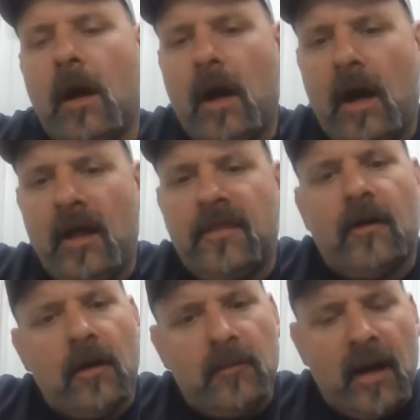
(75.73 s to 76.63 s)
I
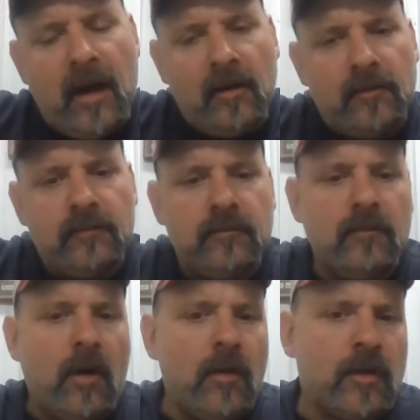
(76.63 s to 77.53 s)
thought about
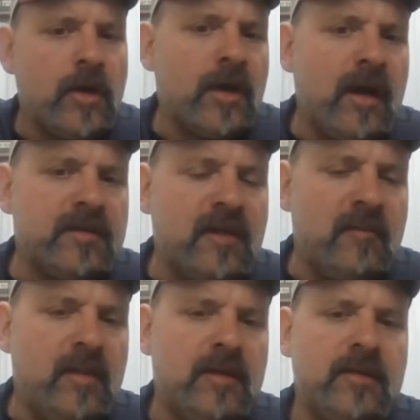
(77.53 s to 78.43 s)
all the cookouts
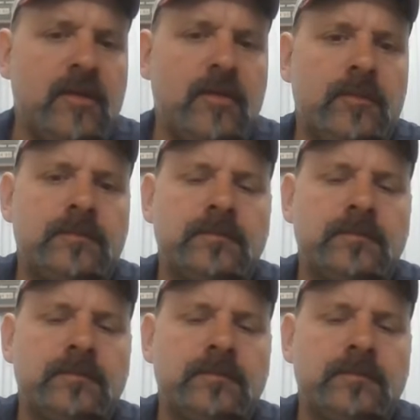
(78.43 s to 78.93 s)
I've been to,